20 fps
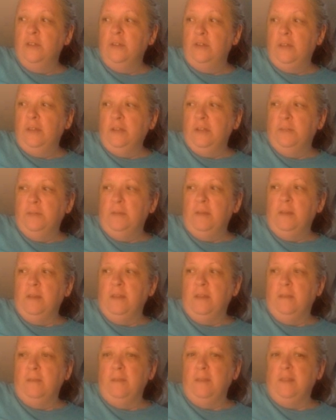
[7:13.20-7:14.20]
Try. There's
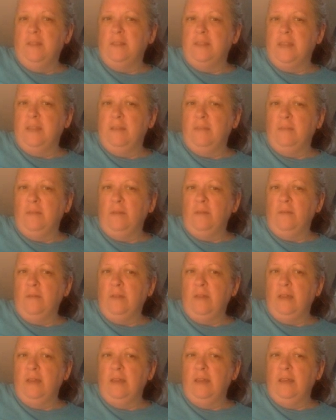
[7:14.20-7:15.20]
probably not going to be the same
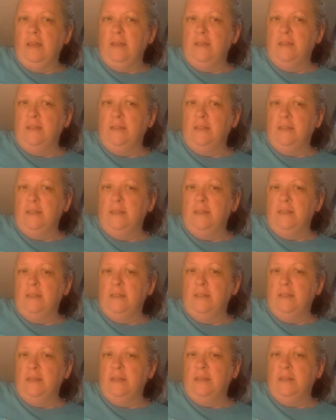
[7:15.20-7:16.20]
though
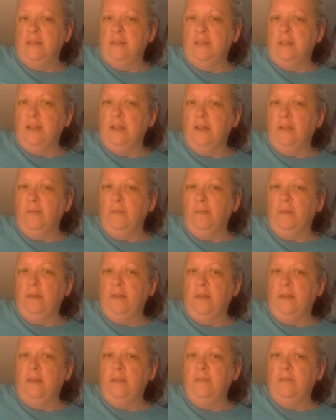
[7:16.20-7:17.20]
as here,
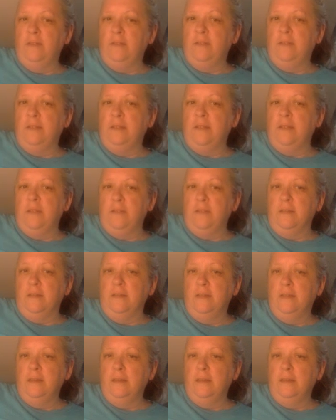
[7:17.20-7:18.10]
but I would still